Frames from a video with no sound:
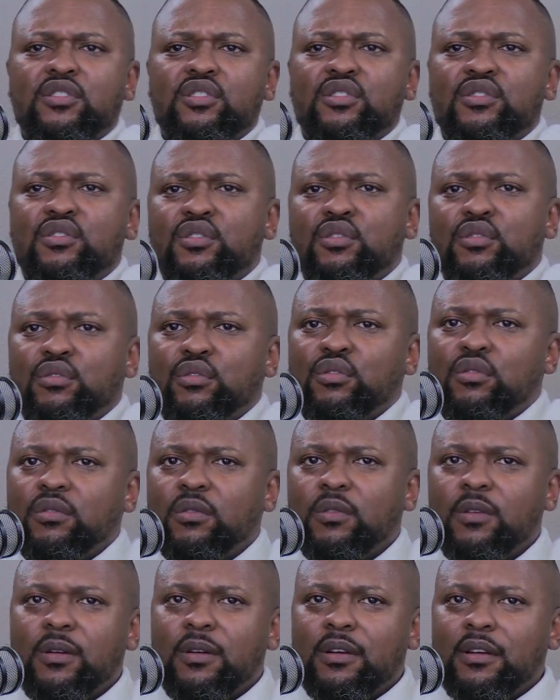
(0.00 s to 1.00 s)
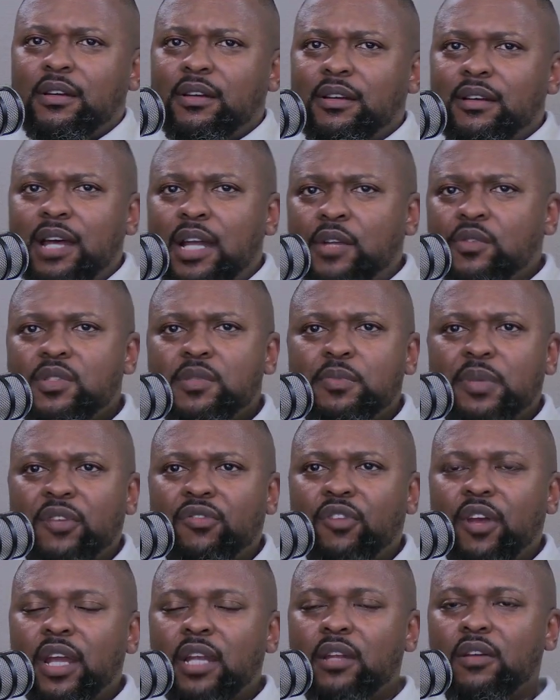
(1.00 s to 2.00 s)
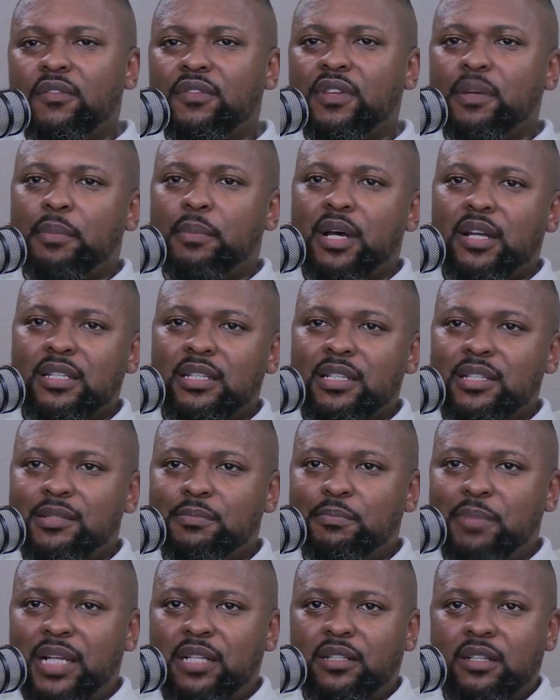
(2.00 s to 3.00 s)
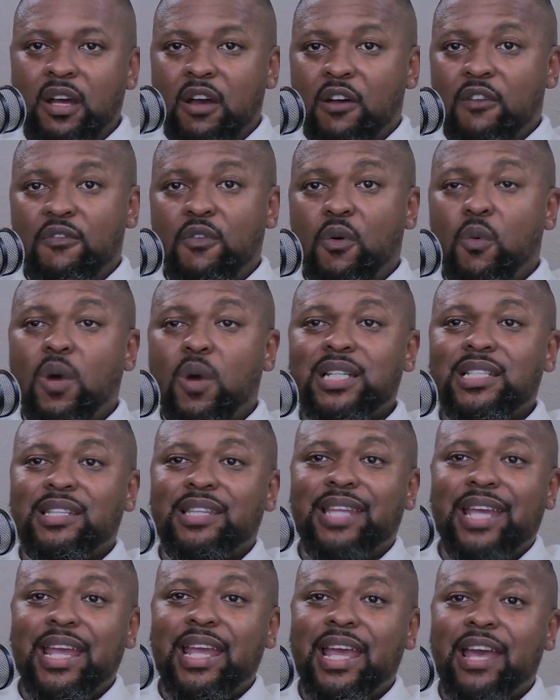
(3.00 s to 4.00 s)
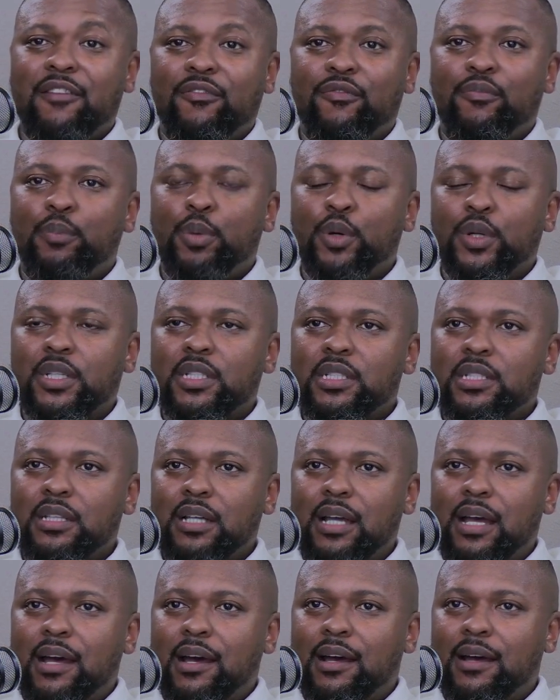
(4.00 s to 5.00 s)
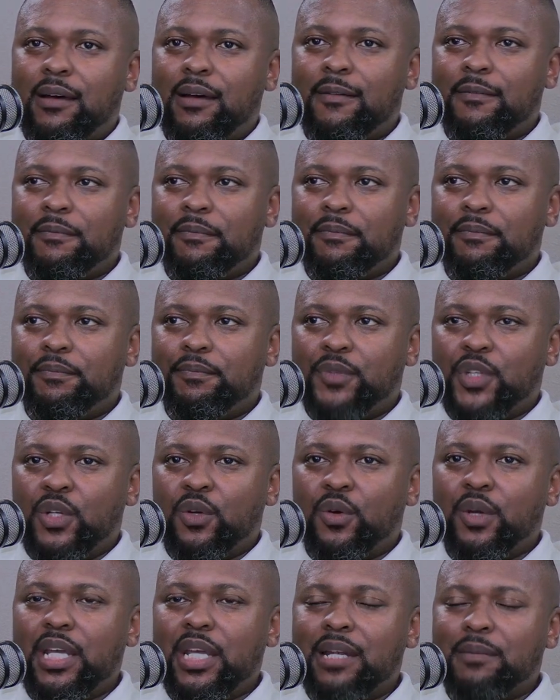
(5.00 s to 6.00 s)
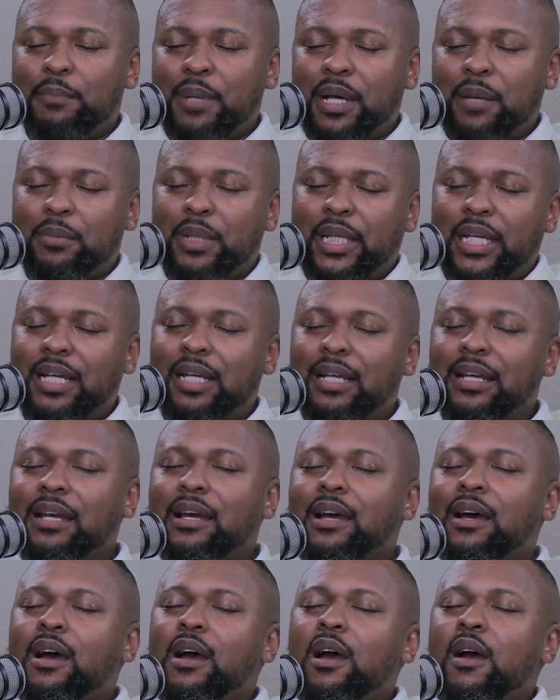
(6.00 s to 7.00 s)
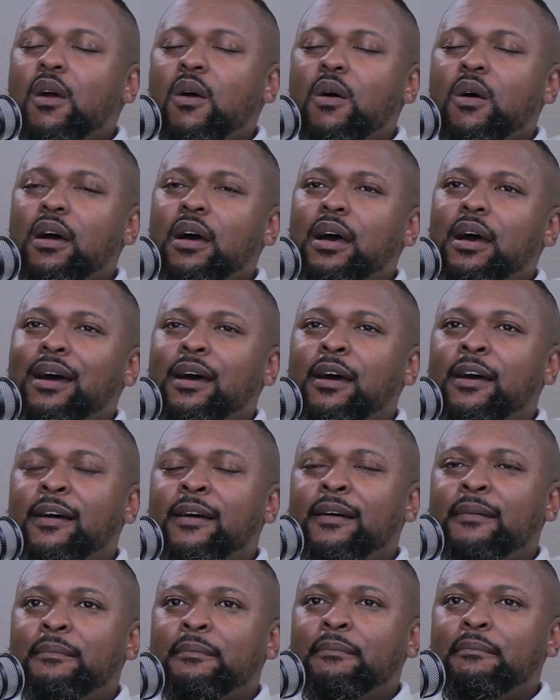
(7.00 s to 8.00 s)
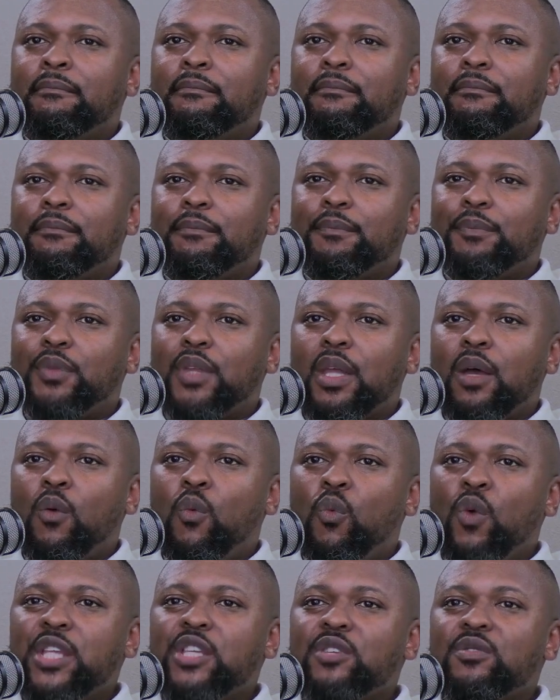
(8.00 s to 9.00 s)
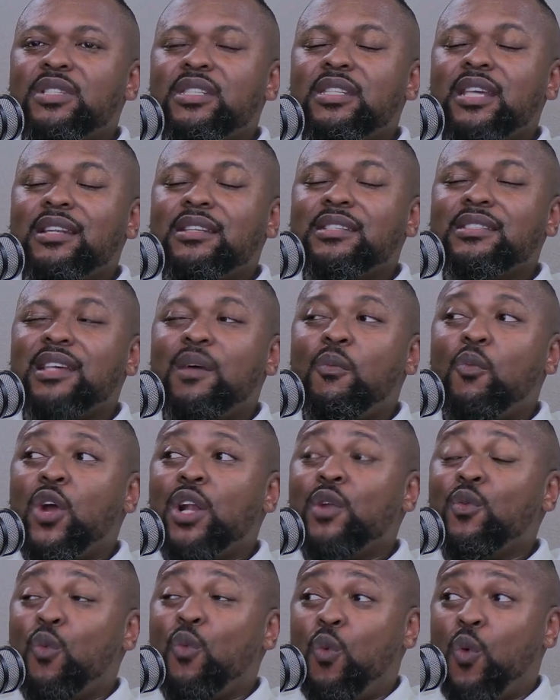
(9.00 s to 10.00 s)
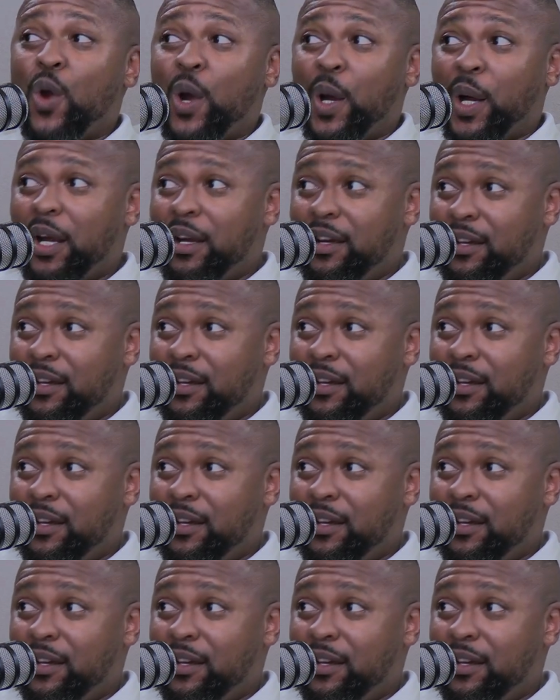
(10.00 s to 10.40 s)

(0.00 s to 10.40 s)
to, I don't speak for any of the parties, but for what they have put, in public. When you send someone work,